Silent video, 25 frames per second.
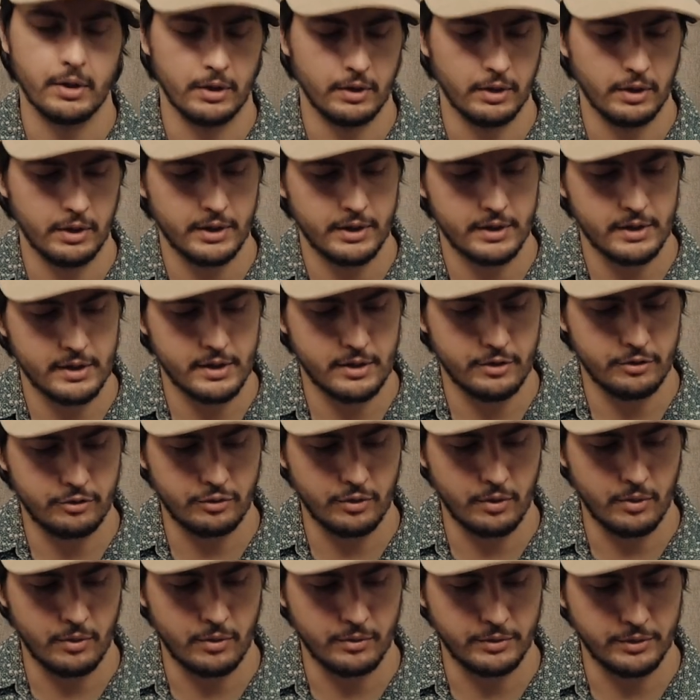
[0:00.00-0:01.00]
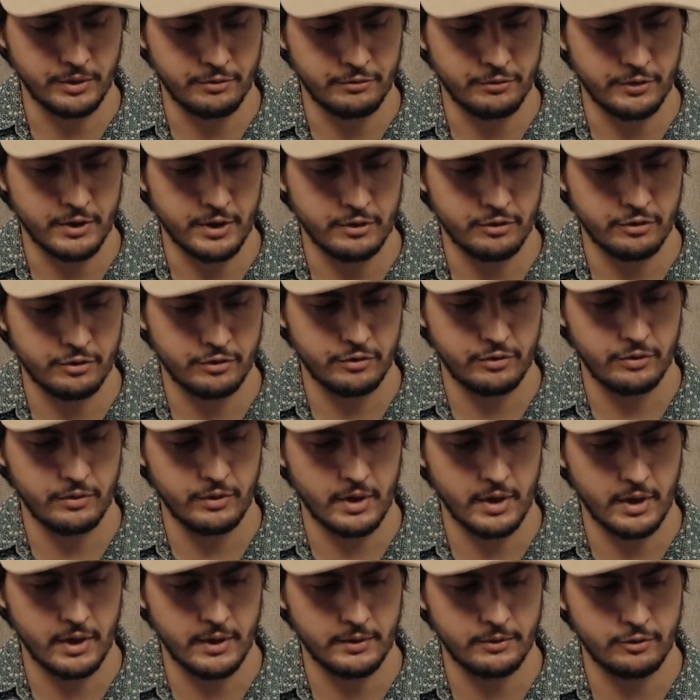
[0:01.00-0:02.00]
look at this. So the
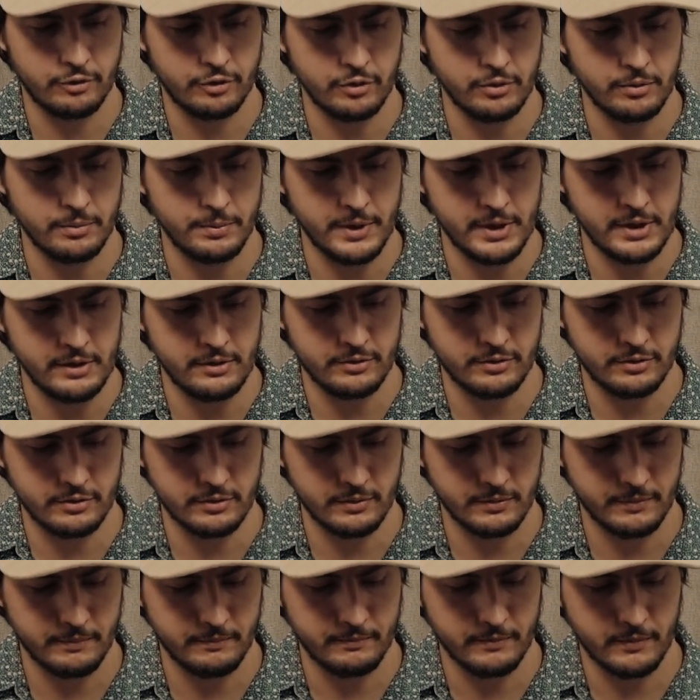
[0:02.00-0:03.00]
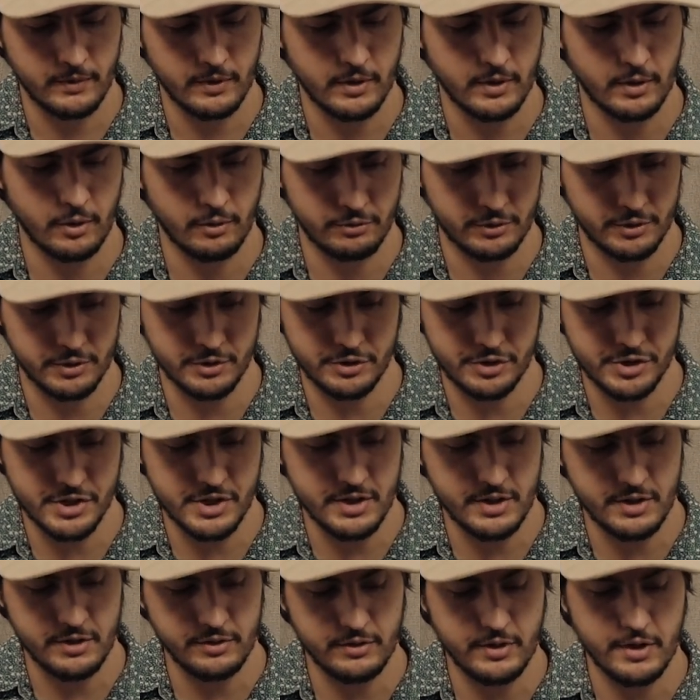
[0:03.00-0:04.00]
first 2 beats over the
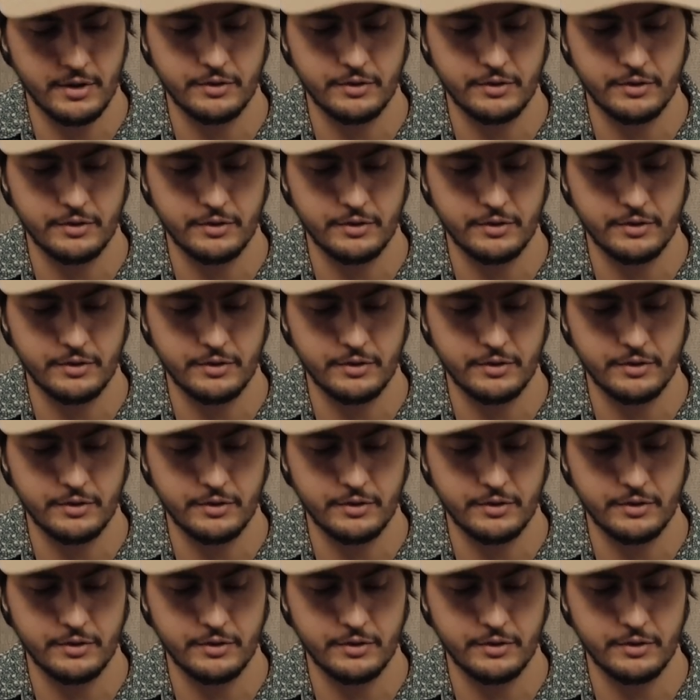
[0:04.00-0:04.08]
G, he